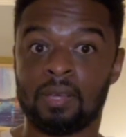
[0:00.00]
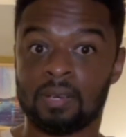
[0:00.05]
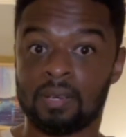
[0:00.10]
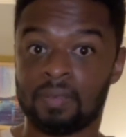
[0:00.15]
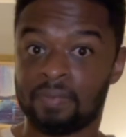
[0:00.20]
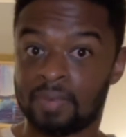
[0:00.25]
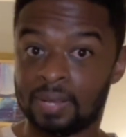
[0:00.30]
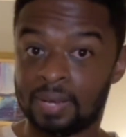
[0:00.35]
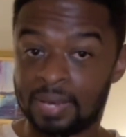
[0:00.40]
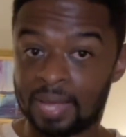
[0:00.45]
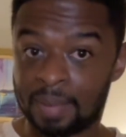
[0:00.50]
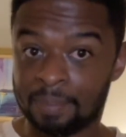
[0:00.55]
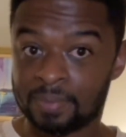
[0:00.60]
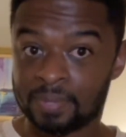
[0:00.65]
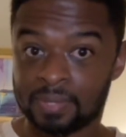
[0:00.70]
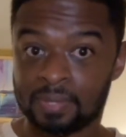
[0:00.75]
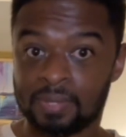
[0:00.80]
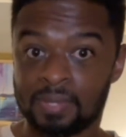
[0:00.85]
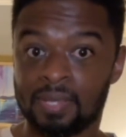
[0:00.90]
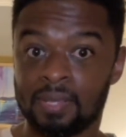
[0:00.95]
have
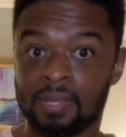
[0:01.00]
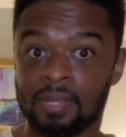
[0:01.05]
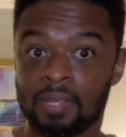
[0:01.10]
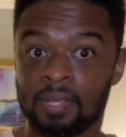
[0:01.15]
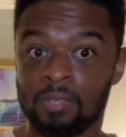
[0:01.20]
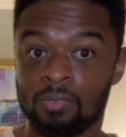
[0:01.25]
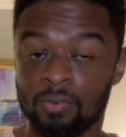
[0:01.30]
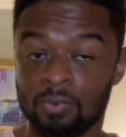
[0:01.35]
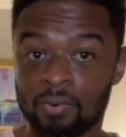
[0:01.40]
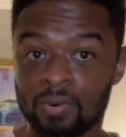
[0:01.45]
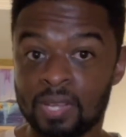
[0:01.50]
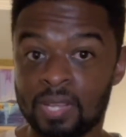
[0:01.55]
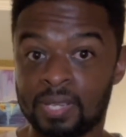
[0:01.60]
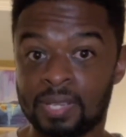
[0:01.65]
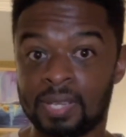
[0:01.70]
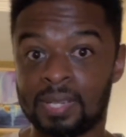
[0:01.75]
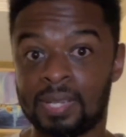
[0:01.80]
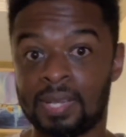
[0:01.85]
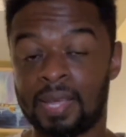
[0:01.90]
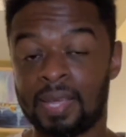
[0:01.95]
collapsed the
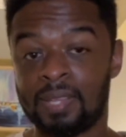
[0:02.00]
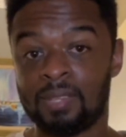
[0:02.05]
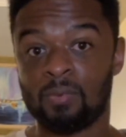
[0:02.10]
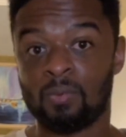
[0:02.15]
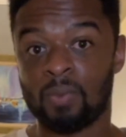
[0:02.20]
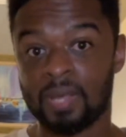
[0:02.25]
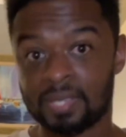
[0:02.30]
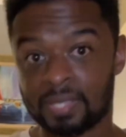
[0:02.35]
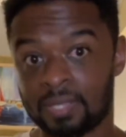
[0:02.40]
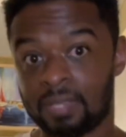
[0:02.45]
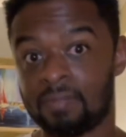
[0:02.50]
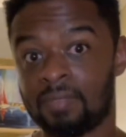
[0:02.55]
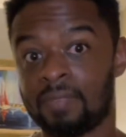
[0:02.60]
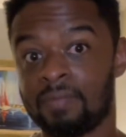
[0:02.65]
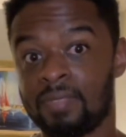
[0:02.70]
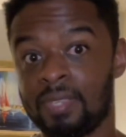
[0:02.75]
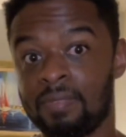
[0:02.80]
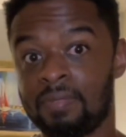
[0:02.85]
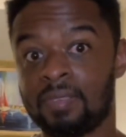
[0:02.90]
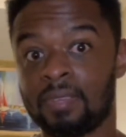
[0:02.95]
Ukrainian line west of
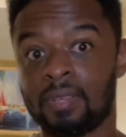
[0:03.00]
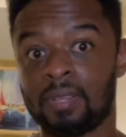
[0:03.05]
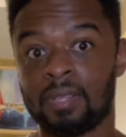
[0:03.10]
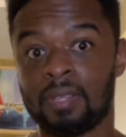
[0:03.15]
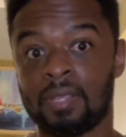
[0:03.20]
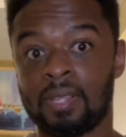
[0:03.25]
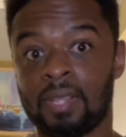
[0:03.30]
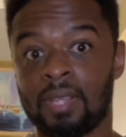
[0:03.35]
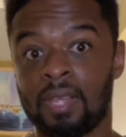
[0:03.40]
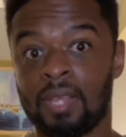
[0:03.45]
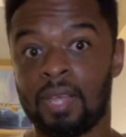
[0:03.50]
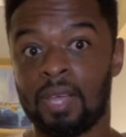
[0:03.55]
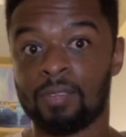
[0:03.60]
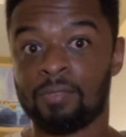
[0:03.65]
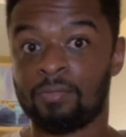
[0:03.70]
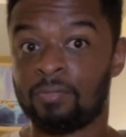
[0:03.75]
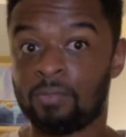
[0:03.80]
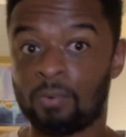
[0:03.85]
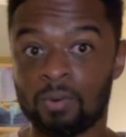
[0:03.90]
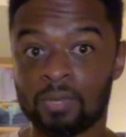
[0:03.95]
Avdiivka and
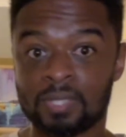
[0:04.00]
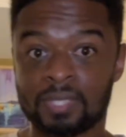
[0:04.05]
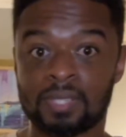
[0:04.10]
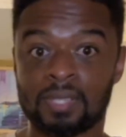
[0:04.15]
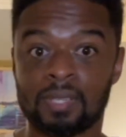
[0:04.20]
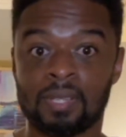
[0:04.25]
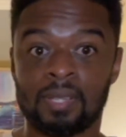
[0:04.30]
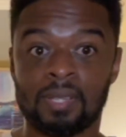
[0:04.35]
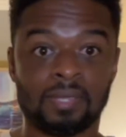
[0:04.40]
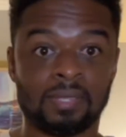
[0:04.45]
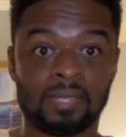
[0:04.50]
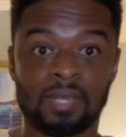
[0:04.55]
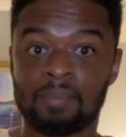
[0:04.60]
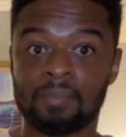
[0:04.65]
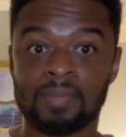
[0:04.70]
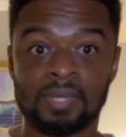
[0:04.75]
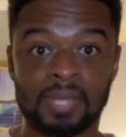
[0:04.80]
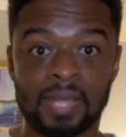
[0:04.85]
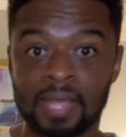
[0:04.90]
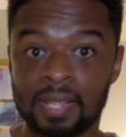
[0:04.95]
forced
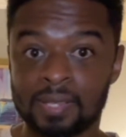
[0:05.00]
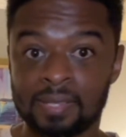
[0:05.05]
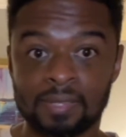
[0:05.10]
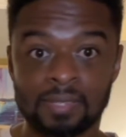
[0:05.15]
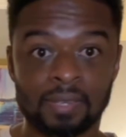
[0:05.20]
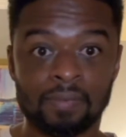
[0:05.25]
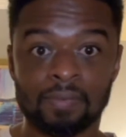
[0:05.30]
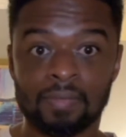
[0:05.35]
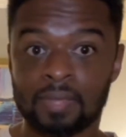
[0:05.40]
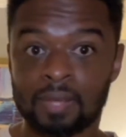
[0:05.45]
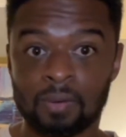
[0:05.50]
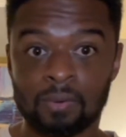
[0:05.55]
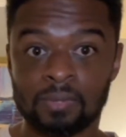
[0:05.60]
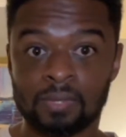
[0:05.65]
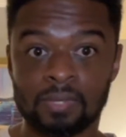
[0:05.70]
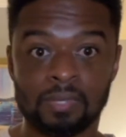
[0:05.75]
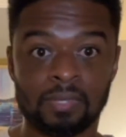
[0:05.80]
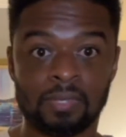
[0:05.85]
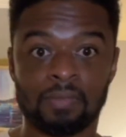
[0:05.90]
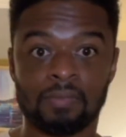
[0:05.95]
some tens of
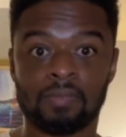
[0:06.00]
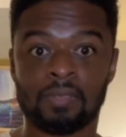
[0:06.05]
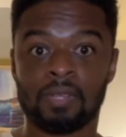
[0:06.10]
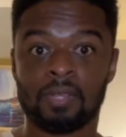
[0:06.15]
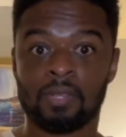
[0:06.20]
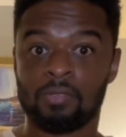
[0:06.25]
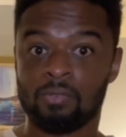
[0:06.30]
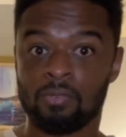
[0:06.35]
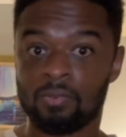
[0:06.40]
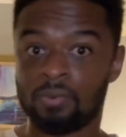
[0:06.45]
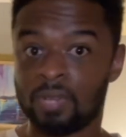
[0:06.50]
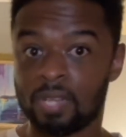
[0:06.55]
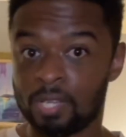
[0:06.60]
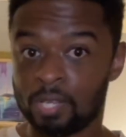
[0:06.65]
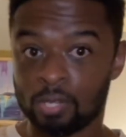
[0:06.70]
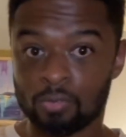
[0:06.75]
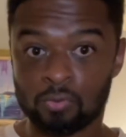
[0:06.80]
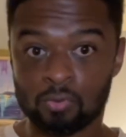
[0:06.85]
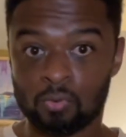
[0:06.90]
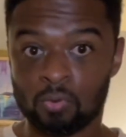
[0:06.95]
thousands of
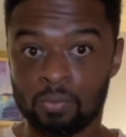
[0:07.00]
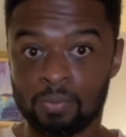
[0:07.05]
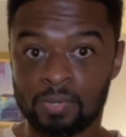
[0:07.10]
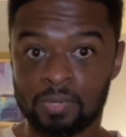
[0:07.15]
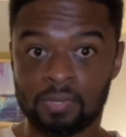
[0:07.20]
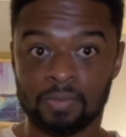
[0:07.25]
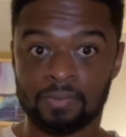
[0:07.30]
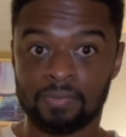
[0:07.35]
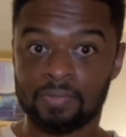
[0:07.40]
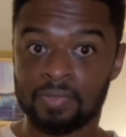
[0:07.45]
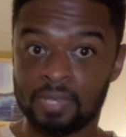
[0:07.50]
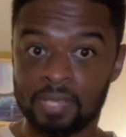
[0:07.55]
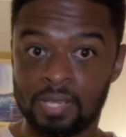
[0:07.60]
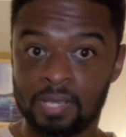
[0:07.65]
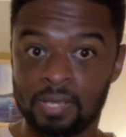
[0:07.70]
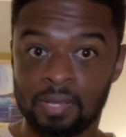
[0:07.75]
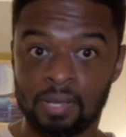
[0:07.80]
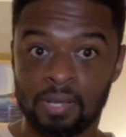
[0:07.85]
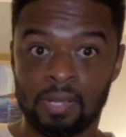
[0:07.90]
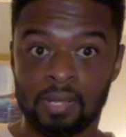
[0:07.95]
Ukrainian troops to
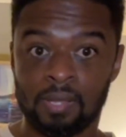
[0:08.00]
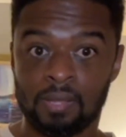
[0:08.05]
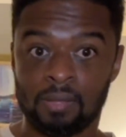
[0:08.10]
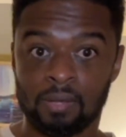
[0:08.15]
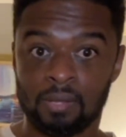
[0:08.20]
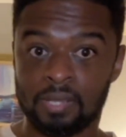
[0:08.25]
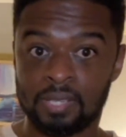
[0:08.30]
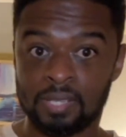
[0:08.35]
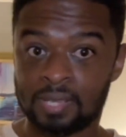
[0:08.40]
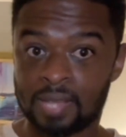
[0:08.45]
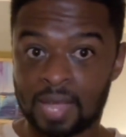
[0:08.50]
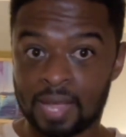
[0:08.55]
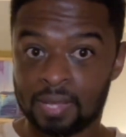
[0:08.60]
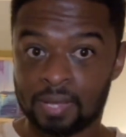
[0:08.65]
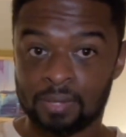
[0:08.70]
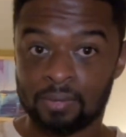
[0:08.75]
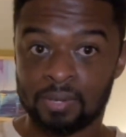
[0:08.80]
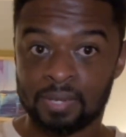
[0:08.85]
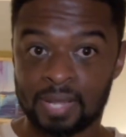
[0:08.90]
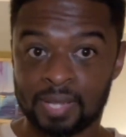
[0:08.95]
flee the entire
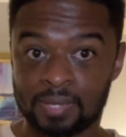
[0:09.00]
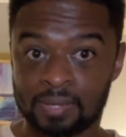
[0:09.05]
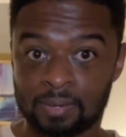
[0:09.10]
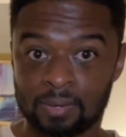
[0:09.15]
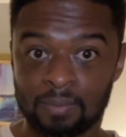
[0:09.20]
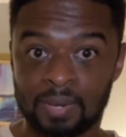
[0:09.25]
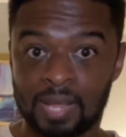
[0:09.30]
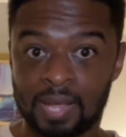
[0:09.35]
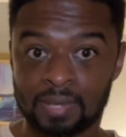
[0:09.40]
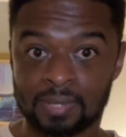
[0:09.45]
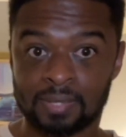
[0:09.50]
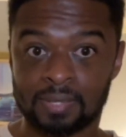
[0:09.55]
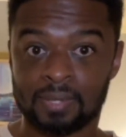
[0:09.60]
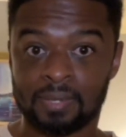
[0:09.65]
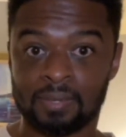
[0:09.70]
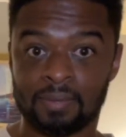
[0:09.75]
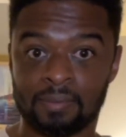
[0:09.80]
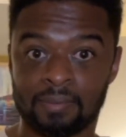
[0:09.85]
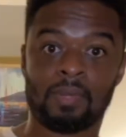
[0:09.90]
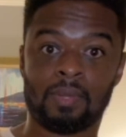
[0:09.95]
Donetsk Oblast.
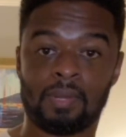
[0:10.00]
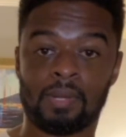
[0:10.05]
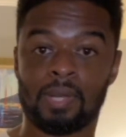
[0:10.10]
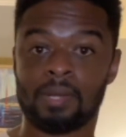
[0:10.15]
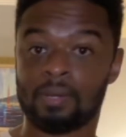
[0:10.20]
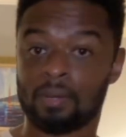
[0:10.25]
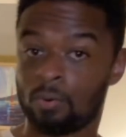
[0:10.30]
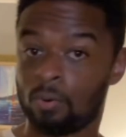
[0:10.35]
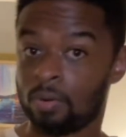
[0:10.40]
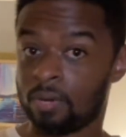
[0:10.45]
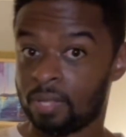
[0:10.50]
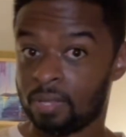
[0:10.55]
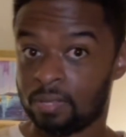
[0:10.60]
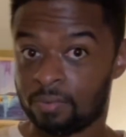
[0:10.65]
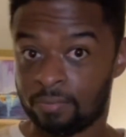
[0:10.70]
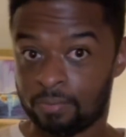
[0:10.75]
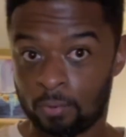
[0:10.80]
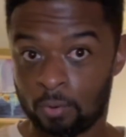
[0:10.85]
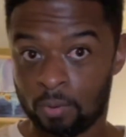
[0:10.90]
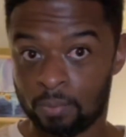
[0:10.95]
And according to
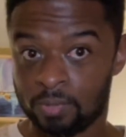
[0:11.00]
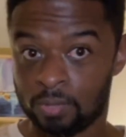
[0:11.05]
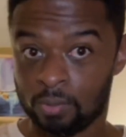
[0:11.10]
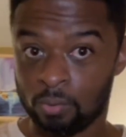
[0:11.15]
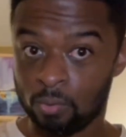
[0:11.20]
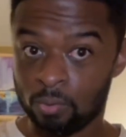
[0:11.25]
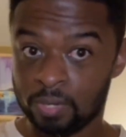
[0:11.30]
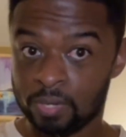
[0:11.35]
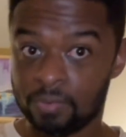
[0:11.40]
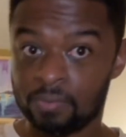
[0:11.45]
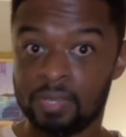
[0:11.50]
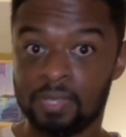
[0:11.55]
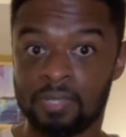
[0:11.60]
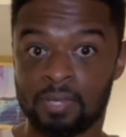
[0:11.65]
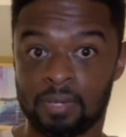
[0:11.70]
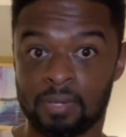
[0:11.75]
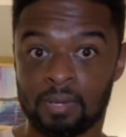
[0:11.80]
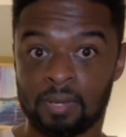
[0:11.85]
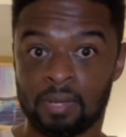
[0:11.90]
Forbes, the only reason